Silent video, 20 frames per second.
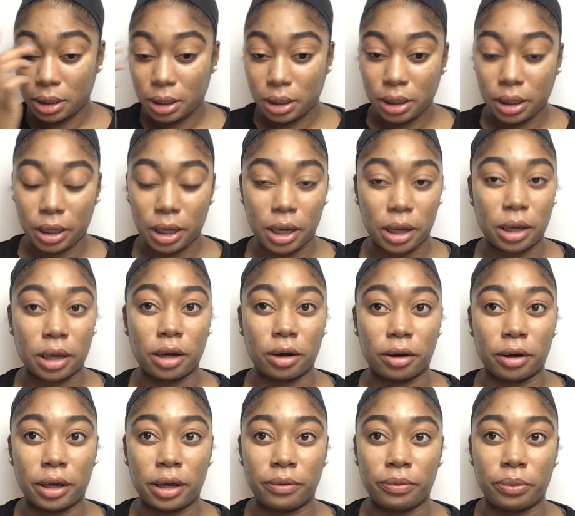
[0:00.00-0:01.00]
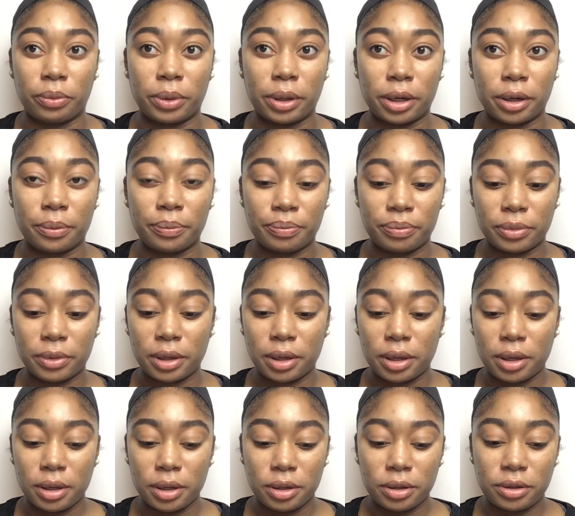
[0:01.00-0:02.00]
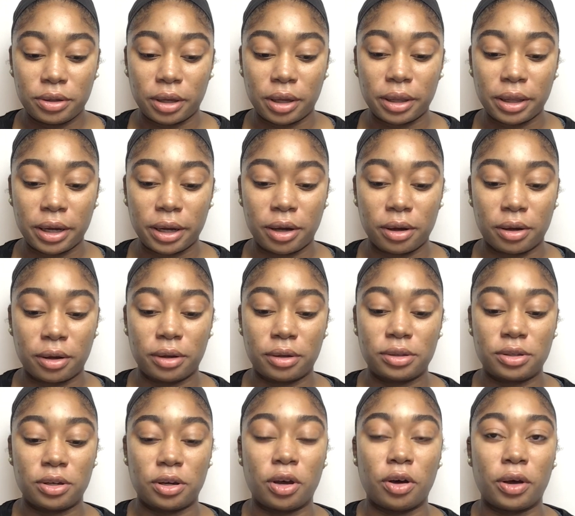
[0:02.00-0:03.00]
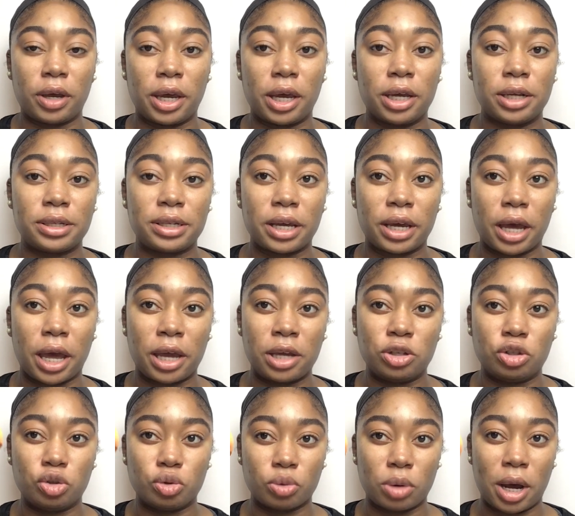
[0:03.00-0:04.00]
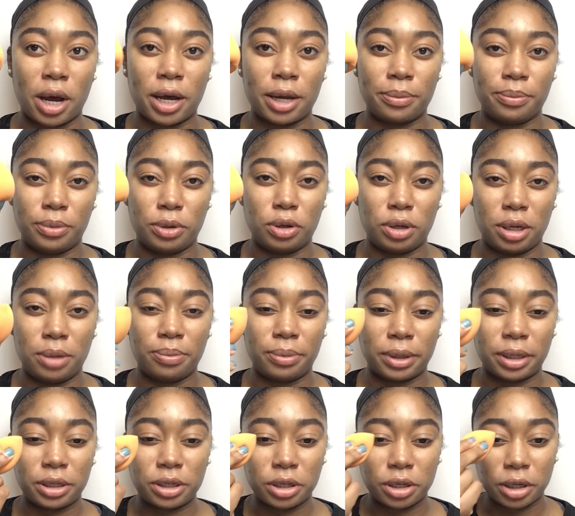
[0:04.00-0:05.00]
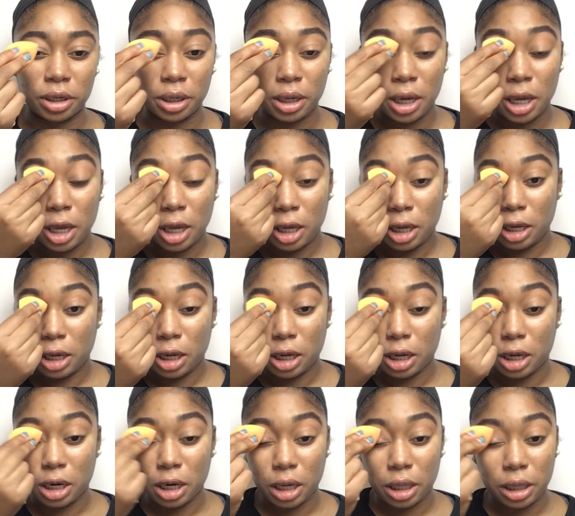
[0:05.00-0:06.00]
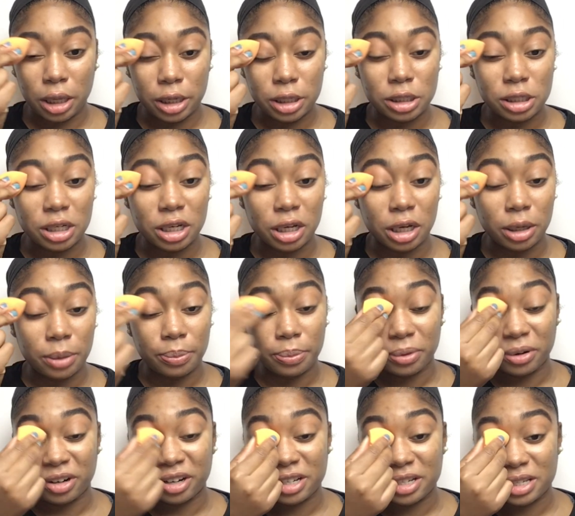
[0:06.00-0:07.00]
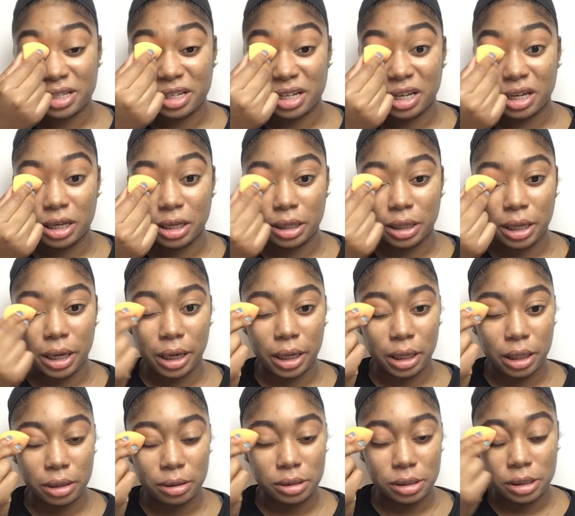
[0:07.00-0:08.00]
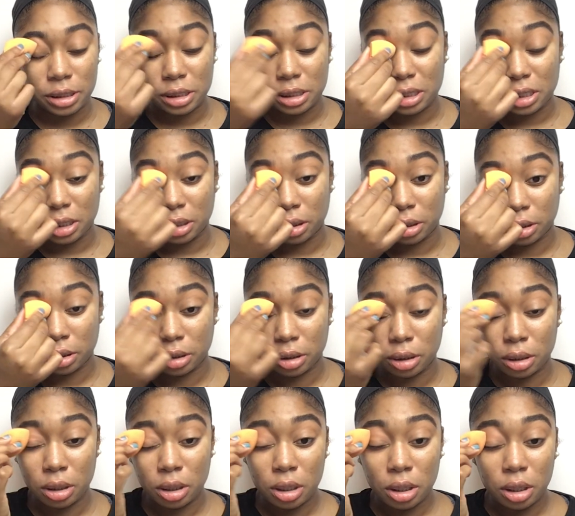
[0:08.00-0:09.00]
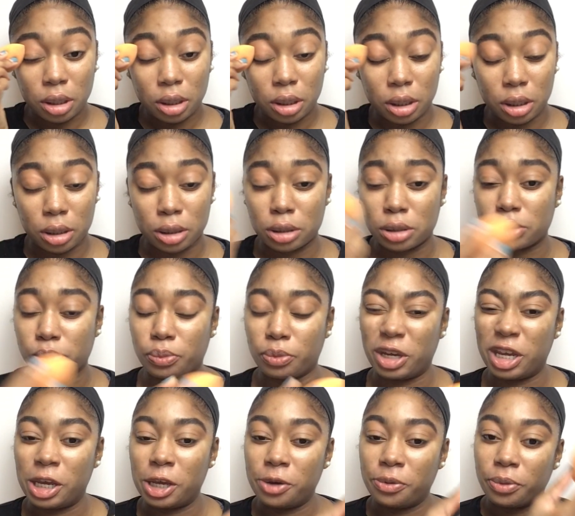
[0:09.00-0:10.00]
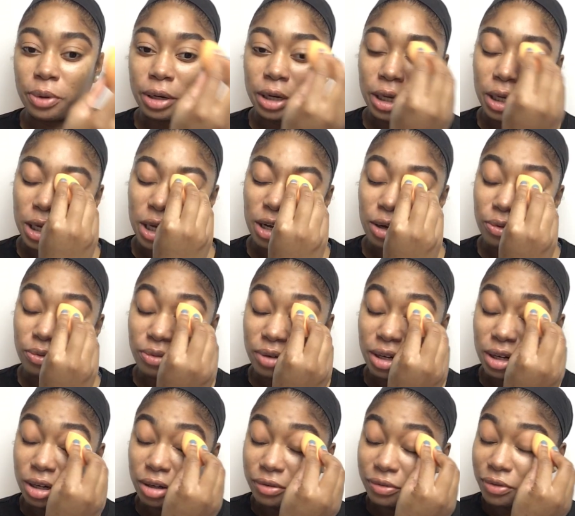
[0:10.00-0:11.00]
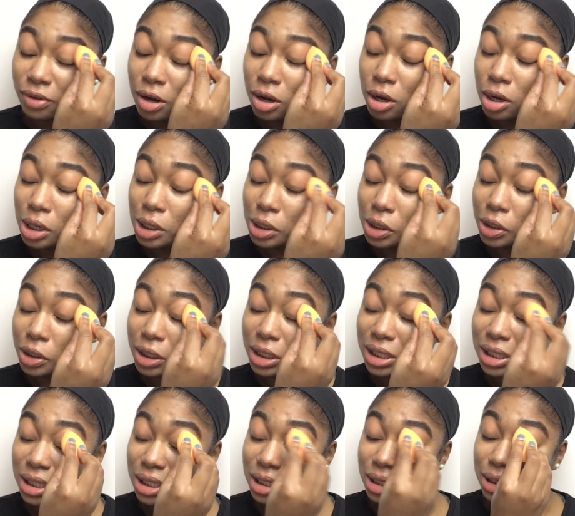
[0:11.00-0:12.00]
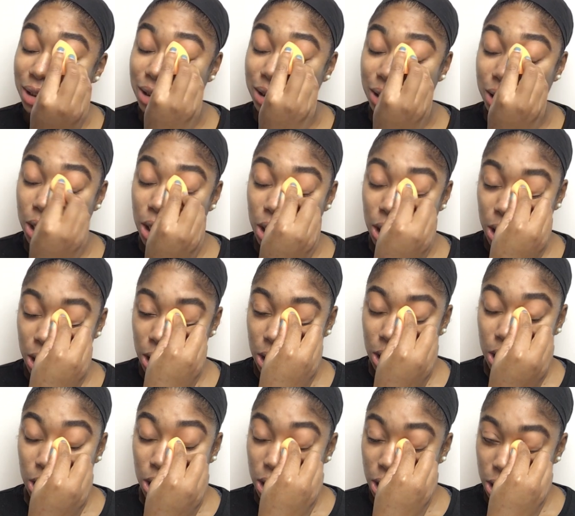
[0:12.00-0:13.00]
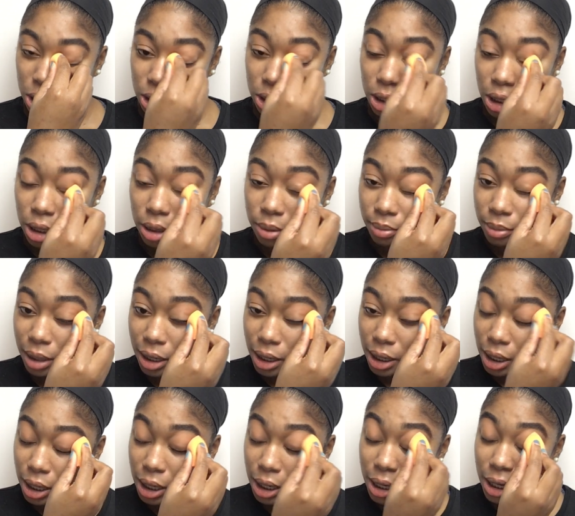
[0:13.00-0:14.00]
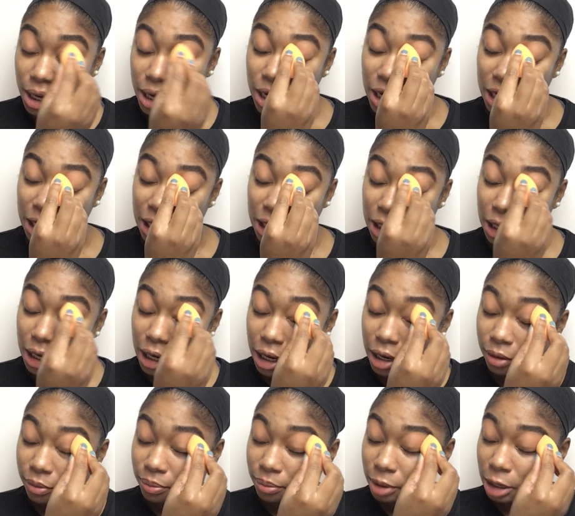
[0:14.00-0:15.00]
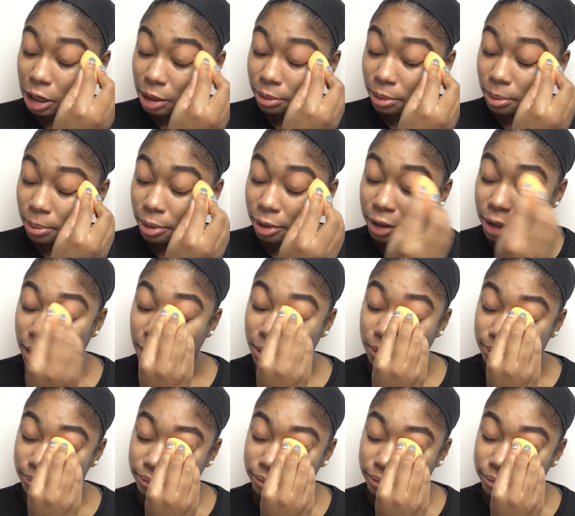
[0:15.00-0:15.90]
I got hair everywhere. So I like to go ahead and take a dry beauty blender, and I like to press in that concealer because we want to get rid of all creases that my eye have probably